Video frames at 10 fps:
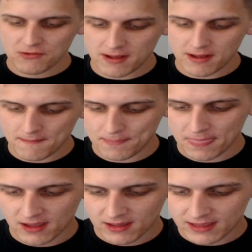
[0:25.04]
Right?
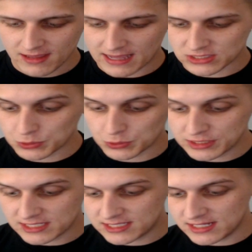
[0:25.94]
Yeah, so
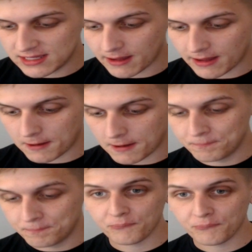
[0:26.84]
this is
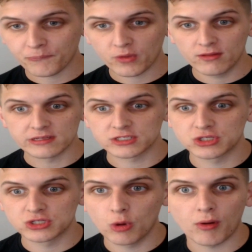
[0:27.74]
the
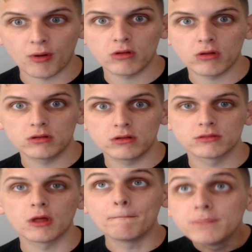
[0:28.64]
Snowball,
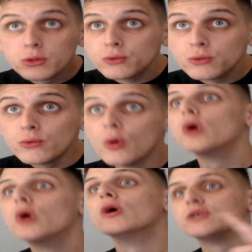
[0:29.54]
the blue
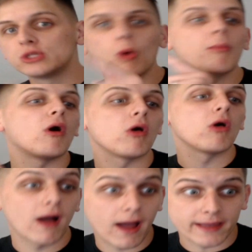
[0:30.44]
Snowball
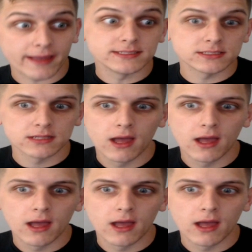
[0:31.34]
iCE.